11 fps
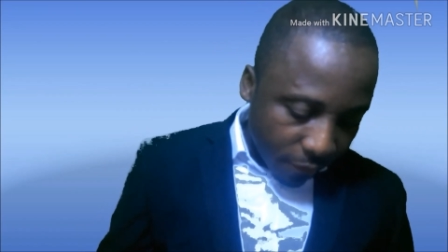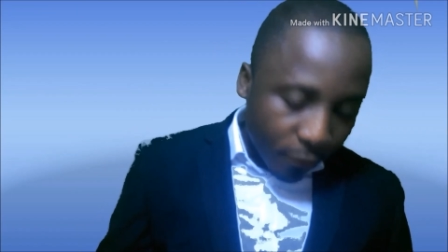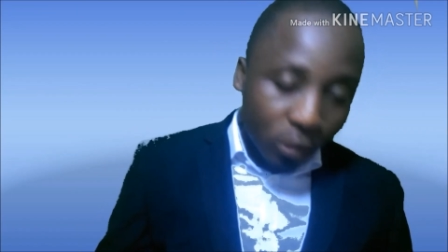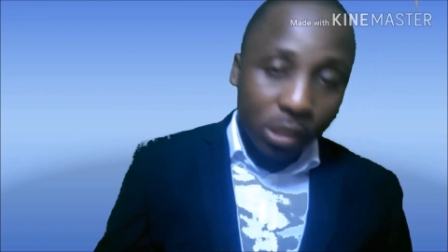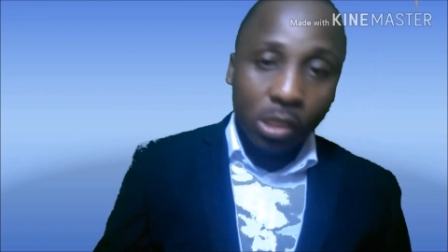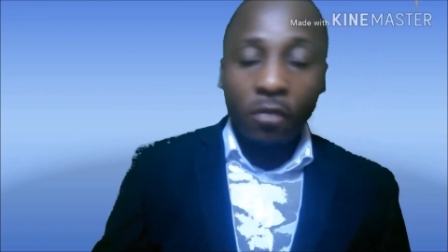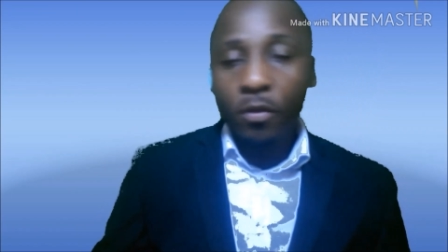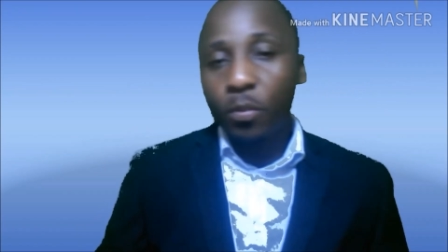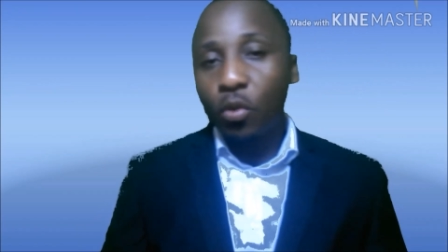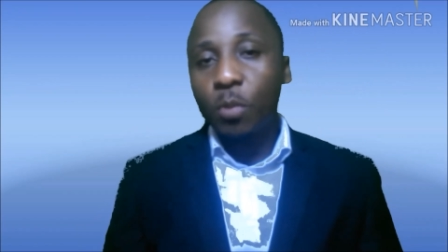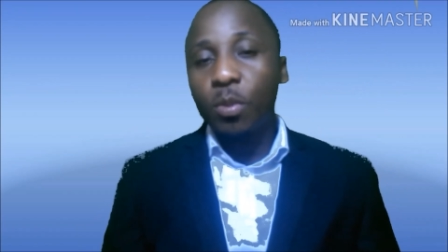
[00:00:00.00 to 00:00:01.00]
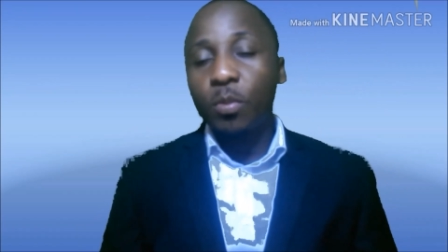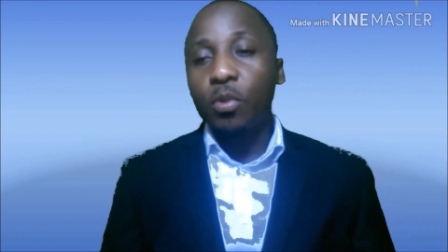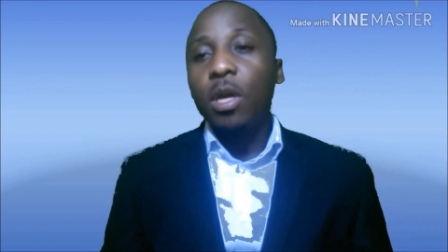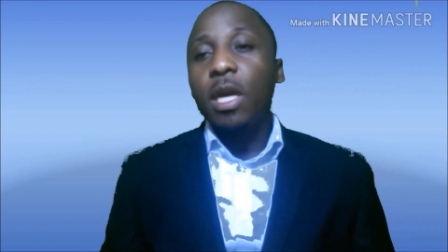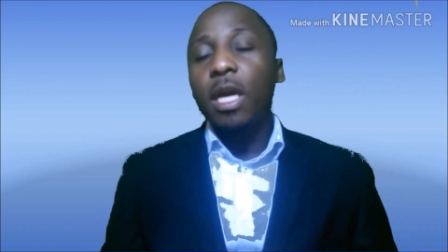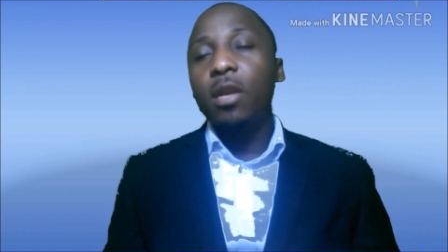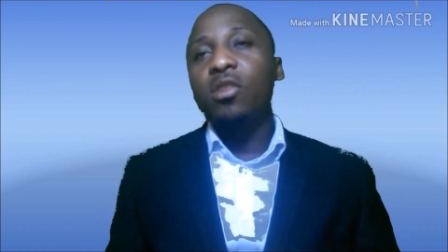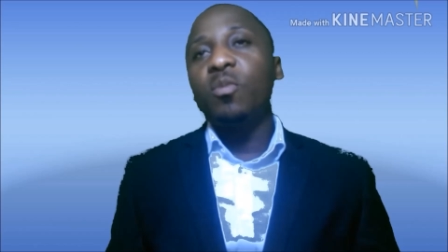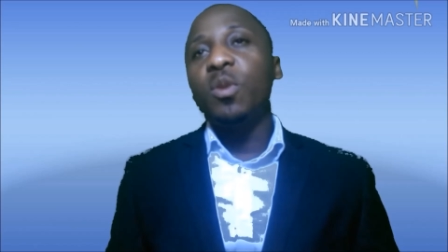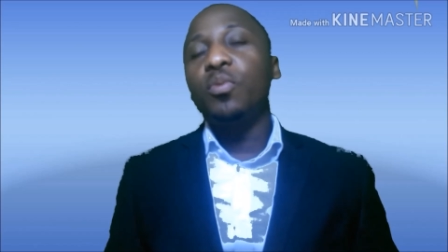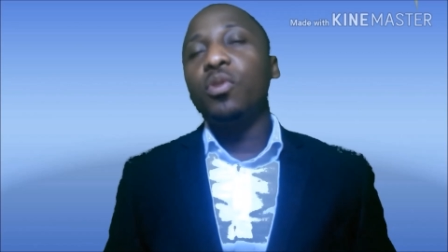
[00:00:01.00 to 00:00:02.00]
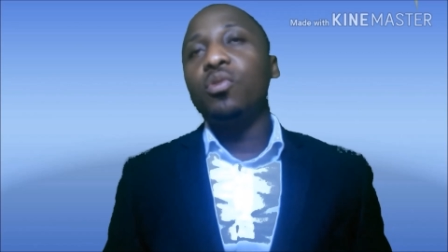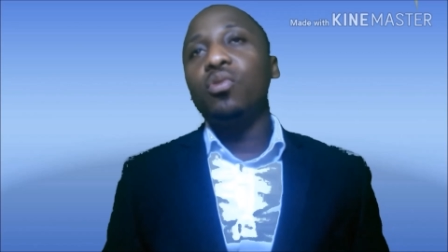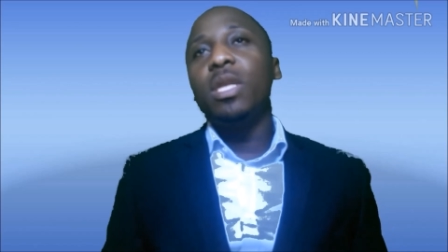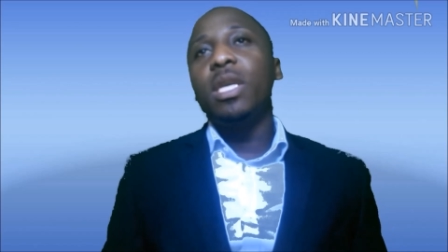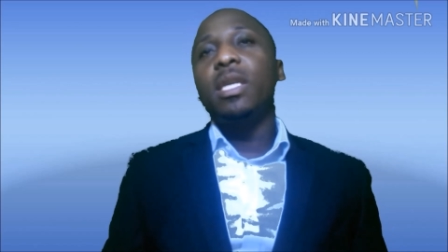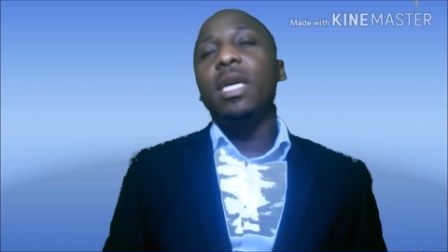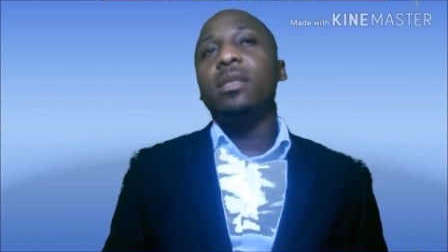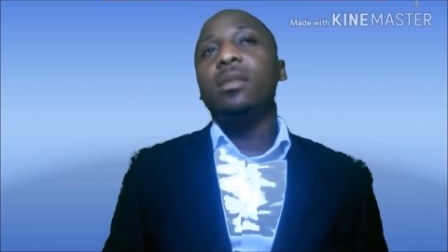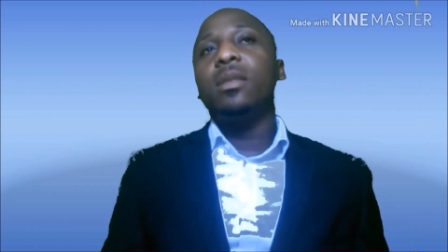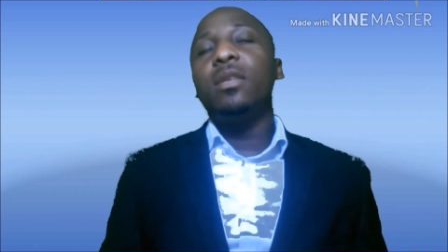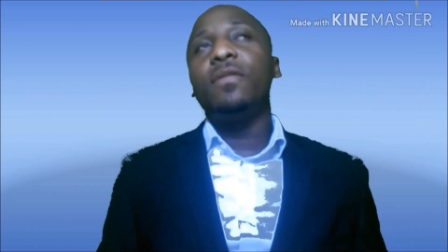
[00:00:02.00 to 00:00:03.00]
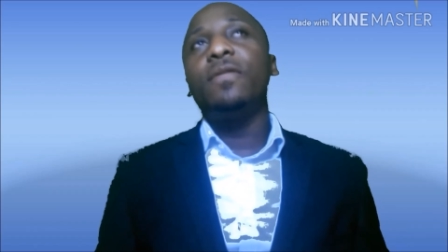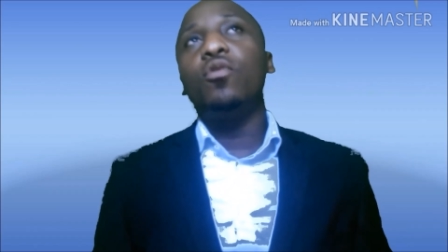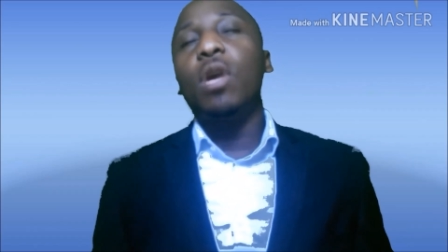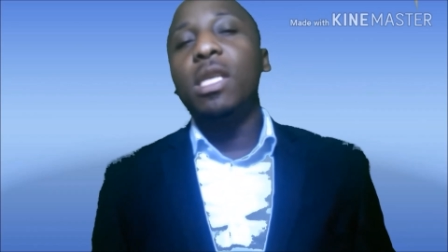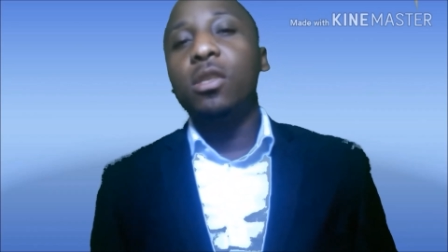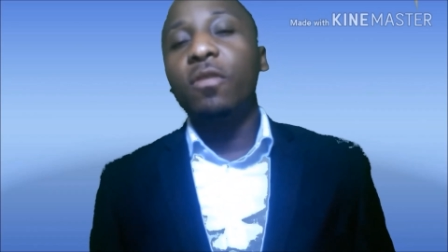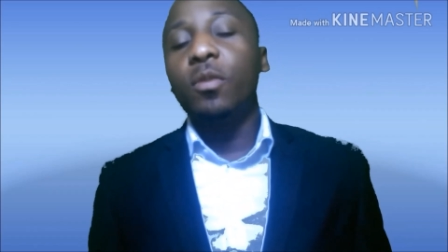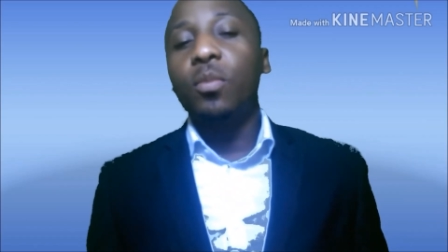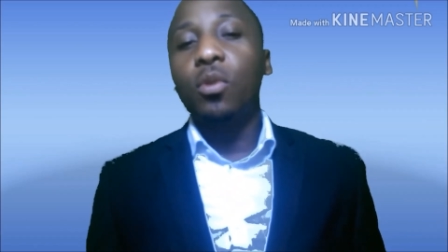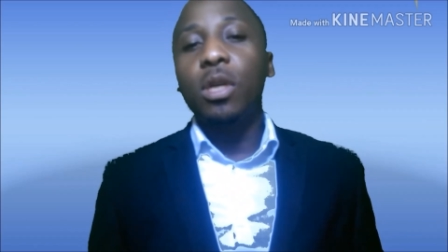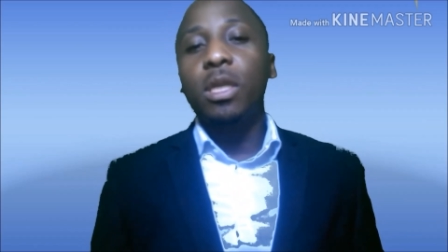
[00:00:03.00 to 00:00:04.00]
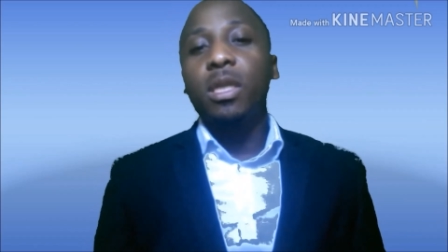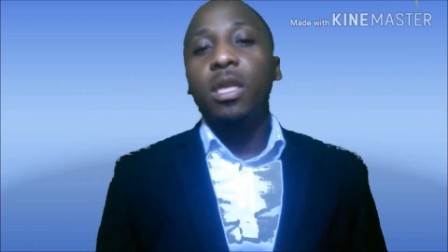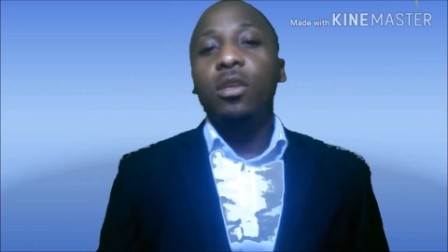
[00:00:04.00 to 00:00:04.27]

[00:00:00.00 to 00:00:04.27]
For self-employed people, a lot of people do think that if you are self-employed,